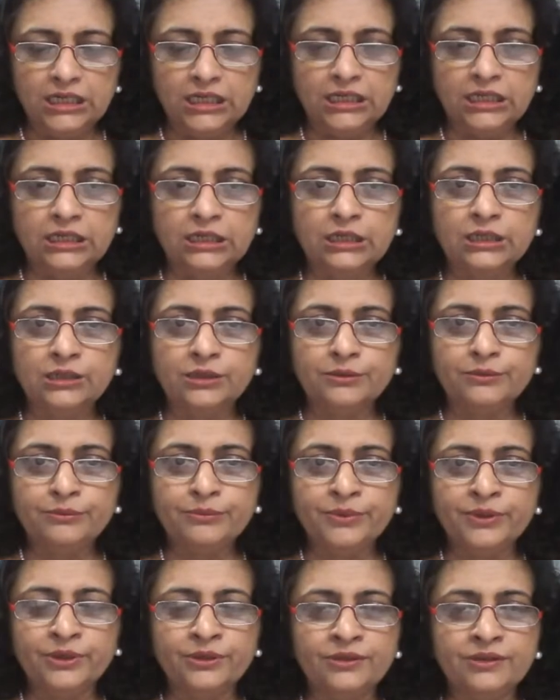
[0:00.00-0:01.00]

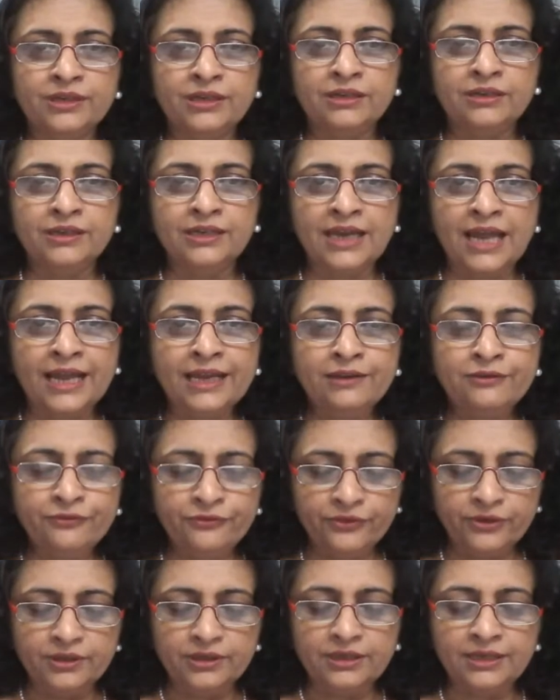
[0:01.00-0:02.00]
a
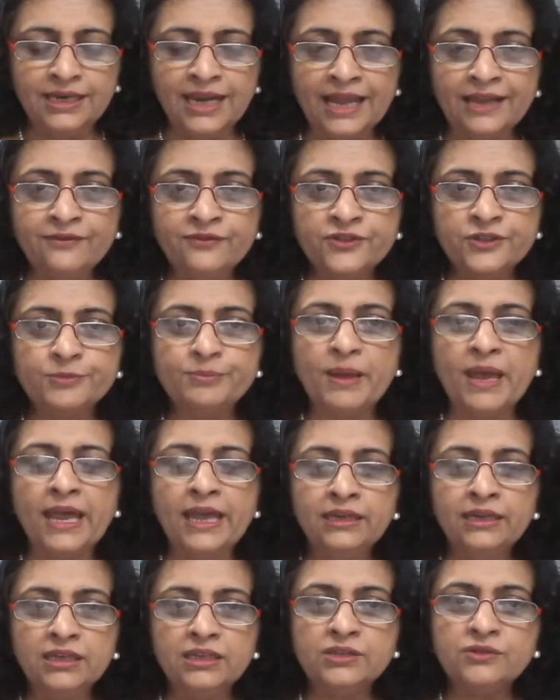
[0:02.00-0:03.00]

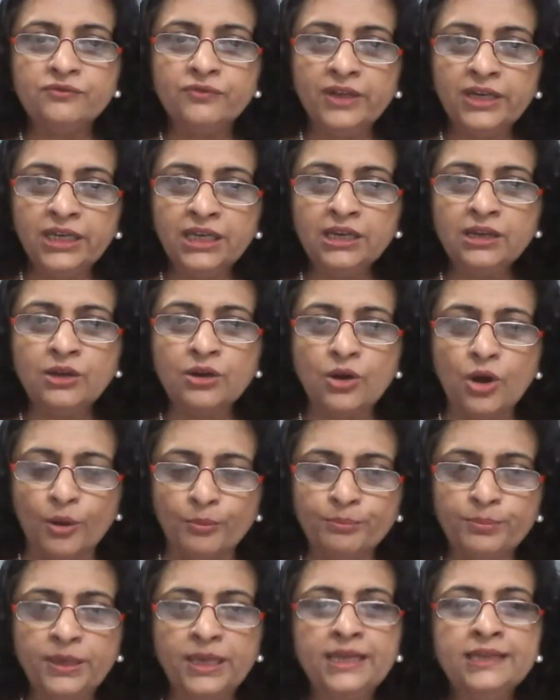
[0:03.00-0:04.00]
lifespan is very
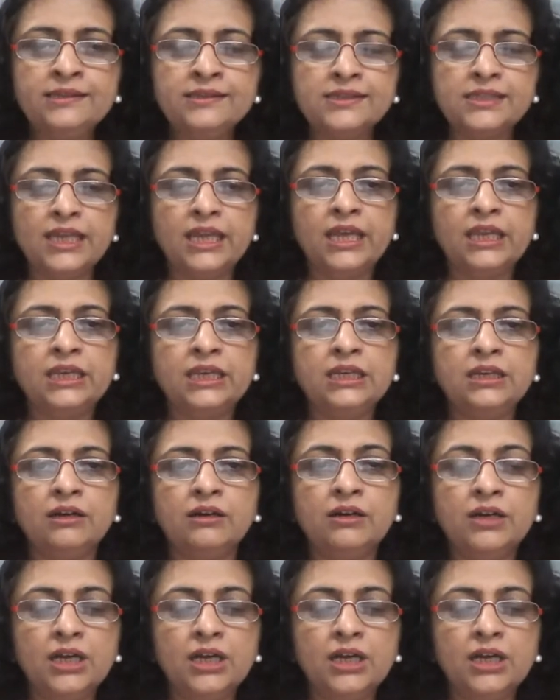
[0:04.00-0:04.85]
complex, and